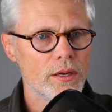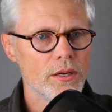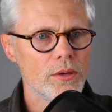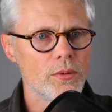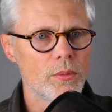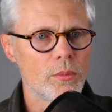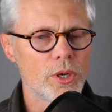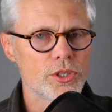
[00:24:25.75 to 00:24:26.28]
who
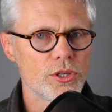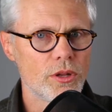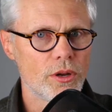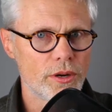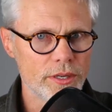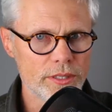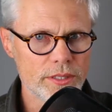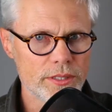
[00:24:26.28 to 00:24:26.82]
were martial
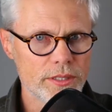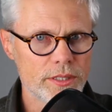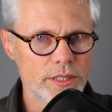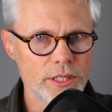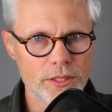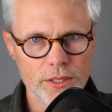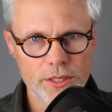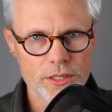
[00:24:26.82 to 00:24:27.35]
artists,
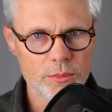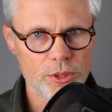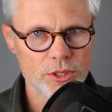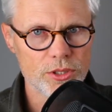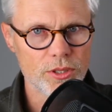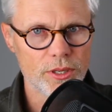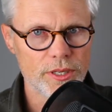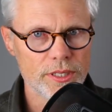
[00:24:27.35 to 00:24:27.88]
serious
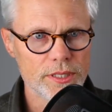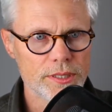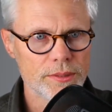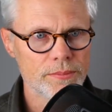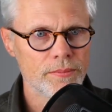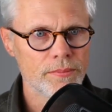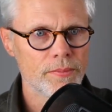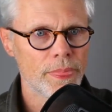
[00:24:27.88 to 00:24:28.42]
martial artists
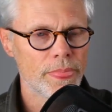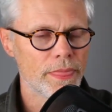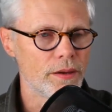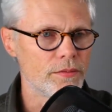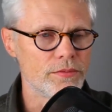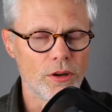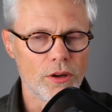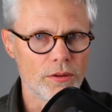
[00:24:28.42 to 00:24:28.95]

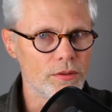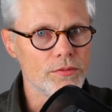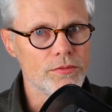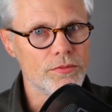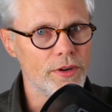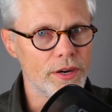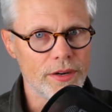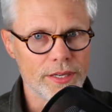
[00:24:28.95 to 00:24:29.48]
of, of
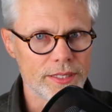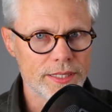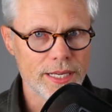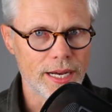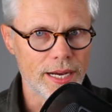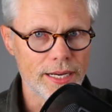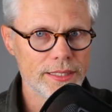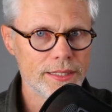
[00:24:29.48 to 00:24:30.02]
various
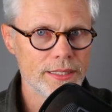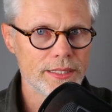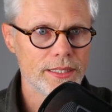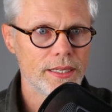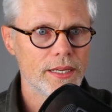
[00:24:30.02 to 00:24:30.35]
kinds,